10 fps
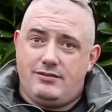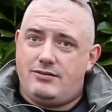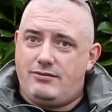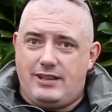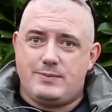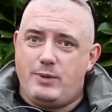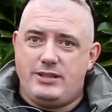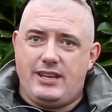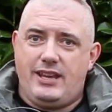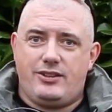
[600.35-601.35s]
So that's my
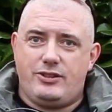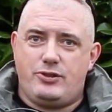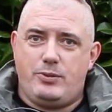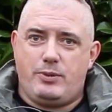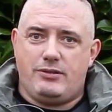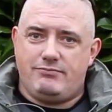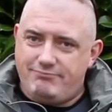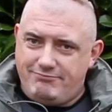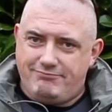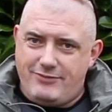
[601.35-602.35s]
take on the Trooper.
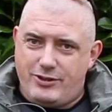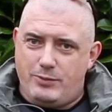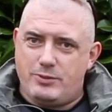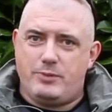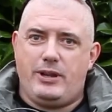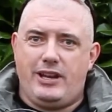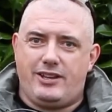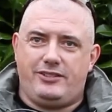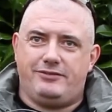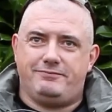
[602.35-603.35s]
Thumbs up
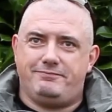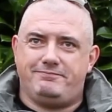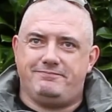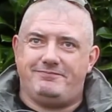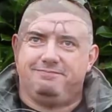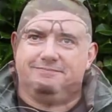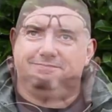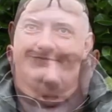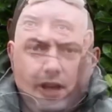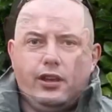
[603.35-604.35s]
Helikon.
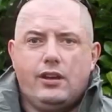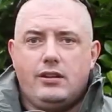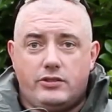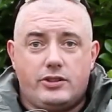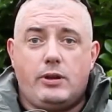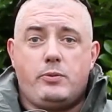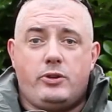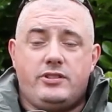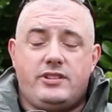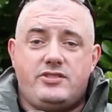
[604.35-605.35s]
Another quick
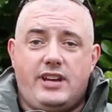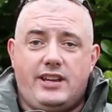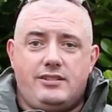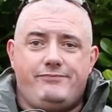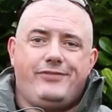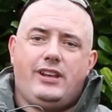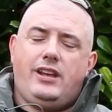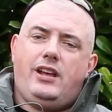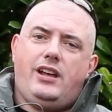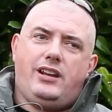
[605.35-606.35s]
point on this jacket.
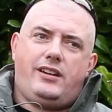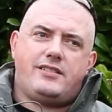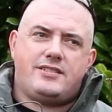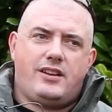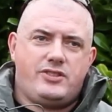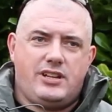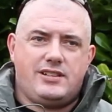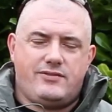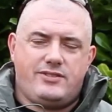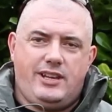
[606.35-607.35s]
A lot of soft
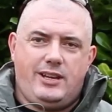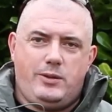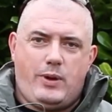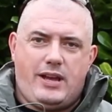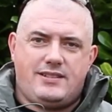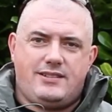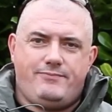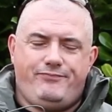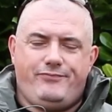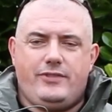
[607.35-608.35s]
shells I've seen in the past,
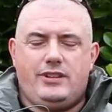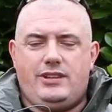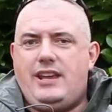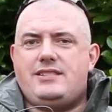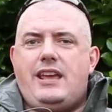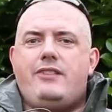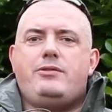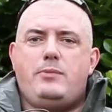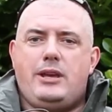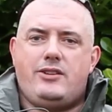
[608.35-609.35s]
yes, they have
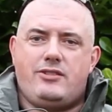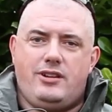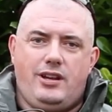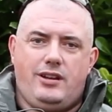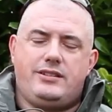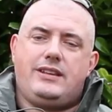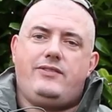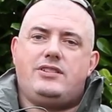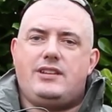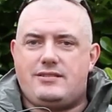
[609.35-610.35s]
to be made out of nylon to
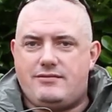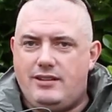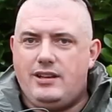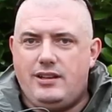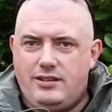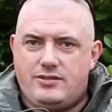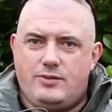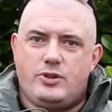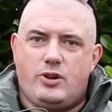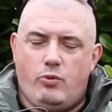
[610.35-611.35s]
give you that
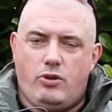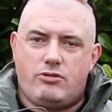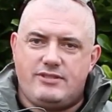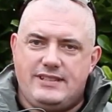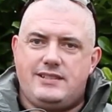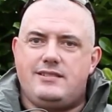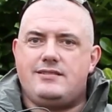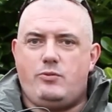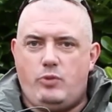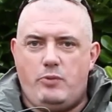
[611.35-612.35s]
some sort of water
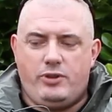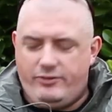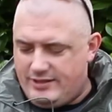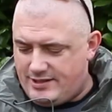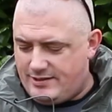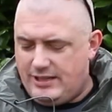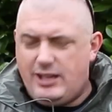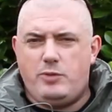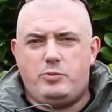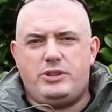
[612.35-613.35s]
resistance and windproofness,
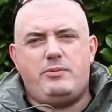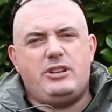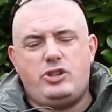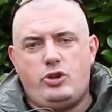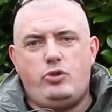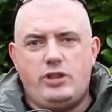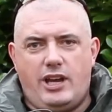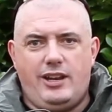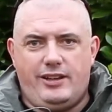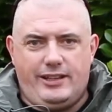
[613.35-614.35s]
but they've been too
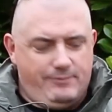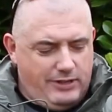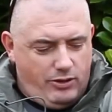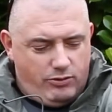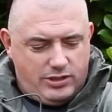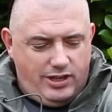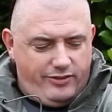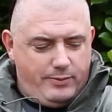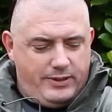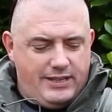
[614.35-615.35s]
nylon-y. What I
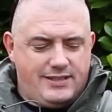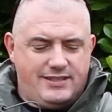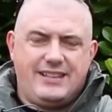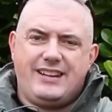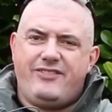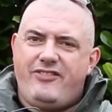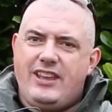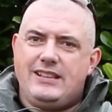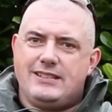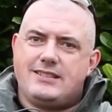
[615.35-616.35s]
love about this is that it
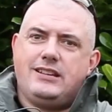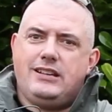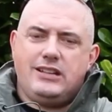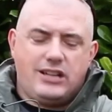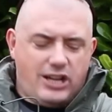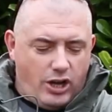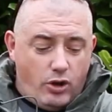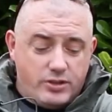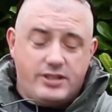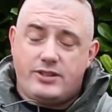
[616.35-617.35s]
feels
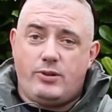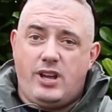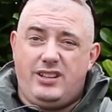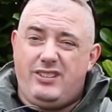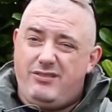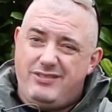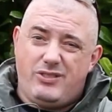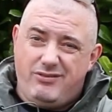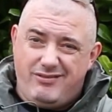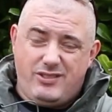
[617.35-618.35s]
closer to a cotton. Now,
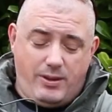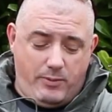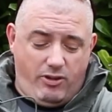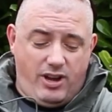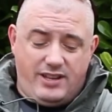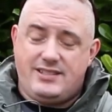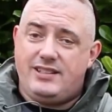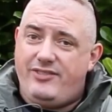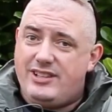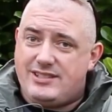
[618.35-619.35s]
don't get me wrong, it
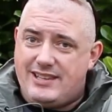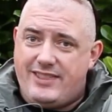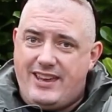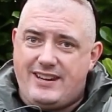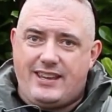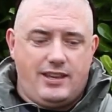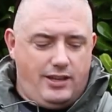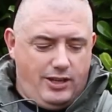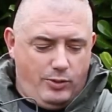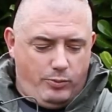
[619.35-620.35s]
still feels synthetic,
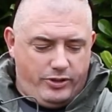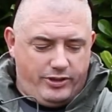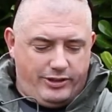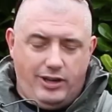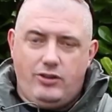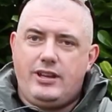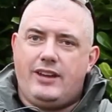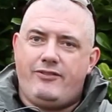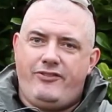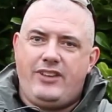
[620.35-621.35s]
but the look
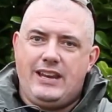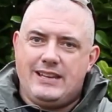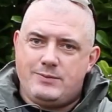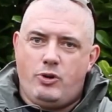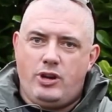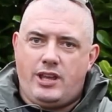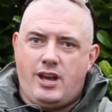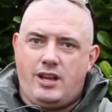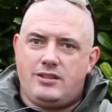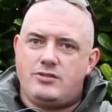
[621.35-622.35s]
and feel is more like
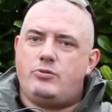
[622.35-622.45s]
cotton.